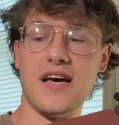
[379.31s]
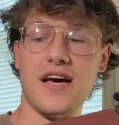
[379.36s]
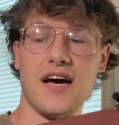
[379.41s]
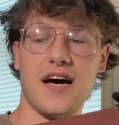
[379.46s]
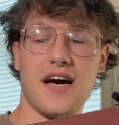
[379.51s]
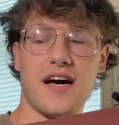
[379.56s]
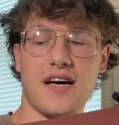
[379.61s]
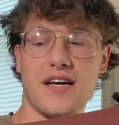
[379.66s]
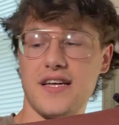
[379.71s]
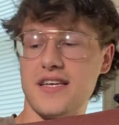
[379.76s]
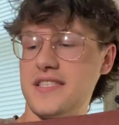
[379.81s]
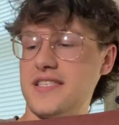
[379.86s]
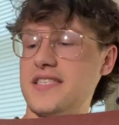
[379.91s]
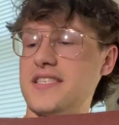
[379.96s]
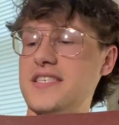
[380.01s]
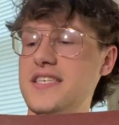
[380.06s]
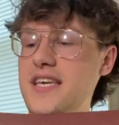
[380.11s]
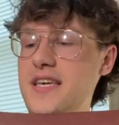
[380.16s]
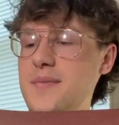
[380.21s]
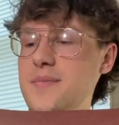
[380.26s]
It
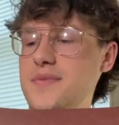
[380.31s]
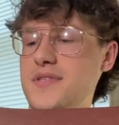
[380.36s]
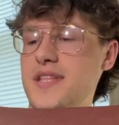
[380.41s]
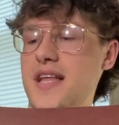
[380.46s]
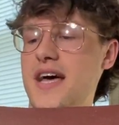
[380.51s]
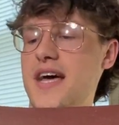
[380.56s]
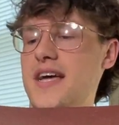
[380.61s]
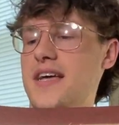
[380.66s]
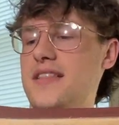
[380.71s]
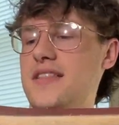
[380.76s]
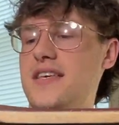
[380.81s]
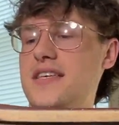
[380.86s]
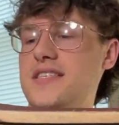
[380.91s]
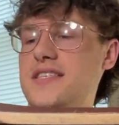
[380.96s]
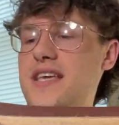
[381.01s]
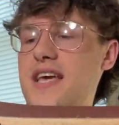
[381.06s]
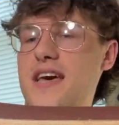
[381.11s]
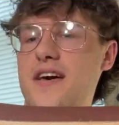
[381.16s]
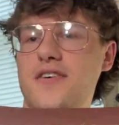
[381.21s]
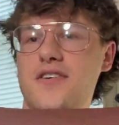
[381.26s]
seems like this
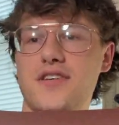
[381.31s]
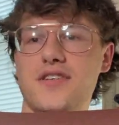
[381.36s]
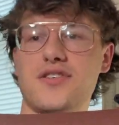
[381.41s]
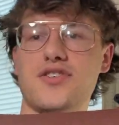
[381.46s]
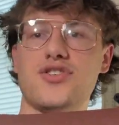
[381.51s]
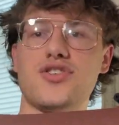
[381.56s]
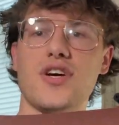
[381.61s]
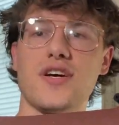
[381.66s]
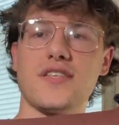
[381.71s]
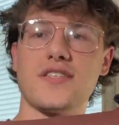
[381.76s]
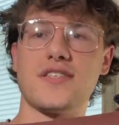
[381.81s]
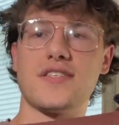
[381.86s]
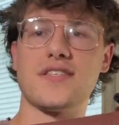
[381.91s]
tail is just